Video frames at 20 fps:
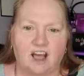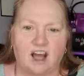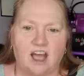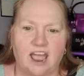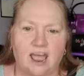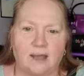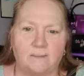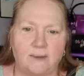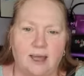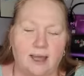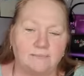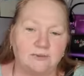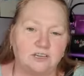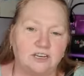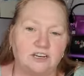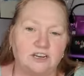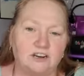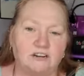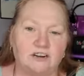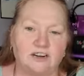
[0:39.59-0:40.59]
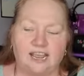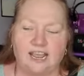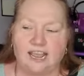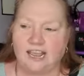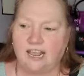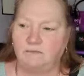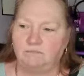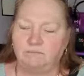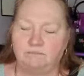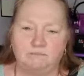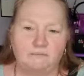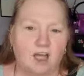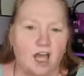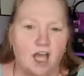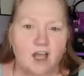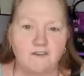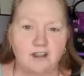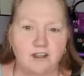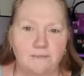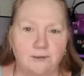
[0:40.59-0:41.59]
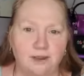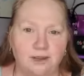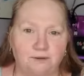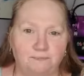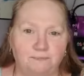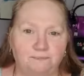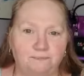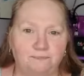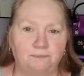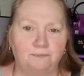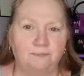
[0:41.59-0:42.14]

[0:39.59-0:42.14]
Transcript: I am absolutely over the moon.